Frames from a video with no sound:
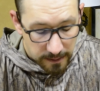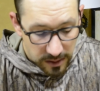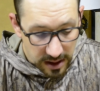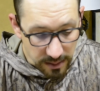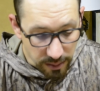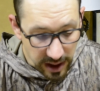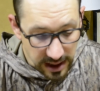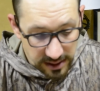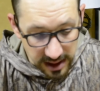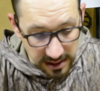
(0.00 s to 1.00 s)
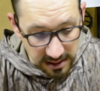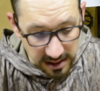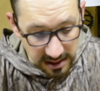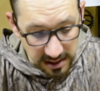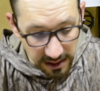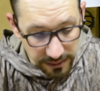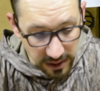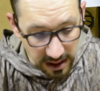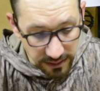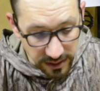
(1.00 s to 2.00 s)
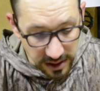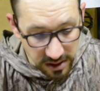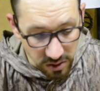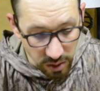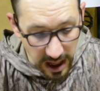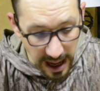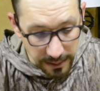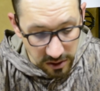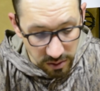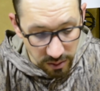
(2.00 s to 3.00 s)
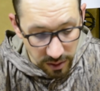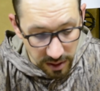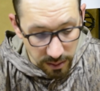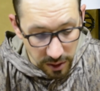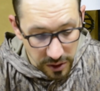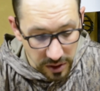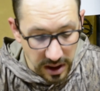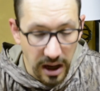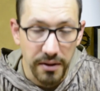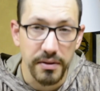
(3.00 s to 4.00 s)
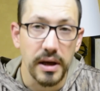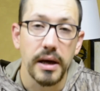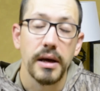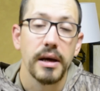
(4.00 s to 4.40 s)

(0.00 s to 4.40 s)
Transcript: And then Brant says, self-forgetfulness is what happens when we're emotionally healthy.